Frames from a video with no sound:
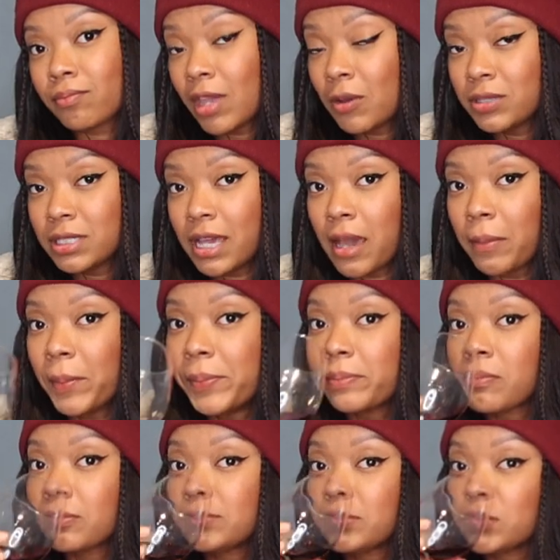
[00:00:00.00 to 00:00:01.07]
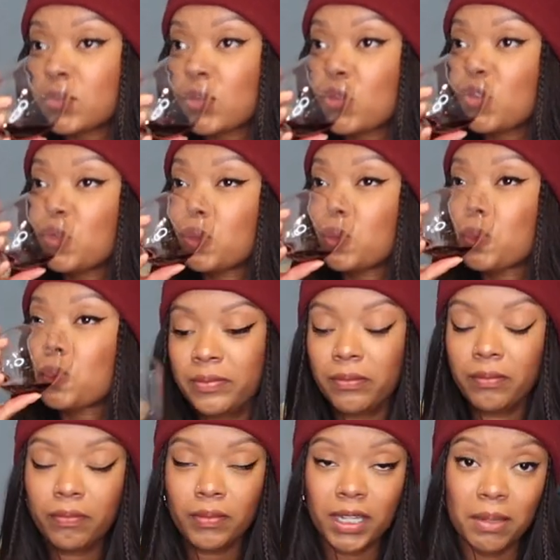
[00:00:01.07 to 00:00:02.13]
I was sad.
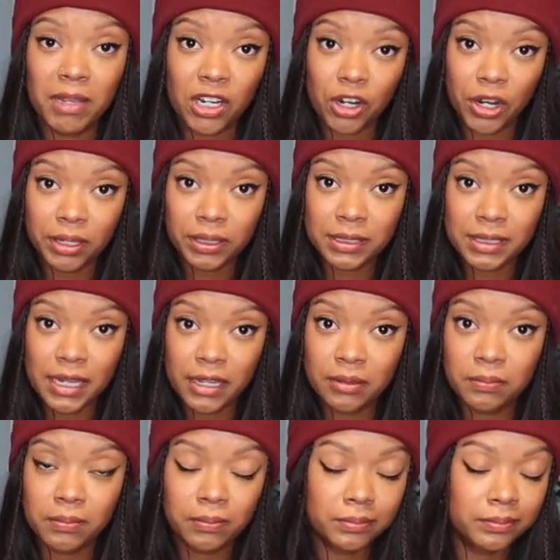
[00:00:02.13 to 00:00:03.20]
Am I currently sad?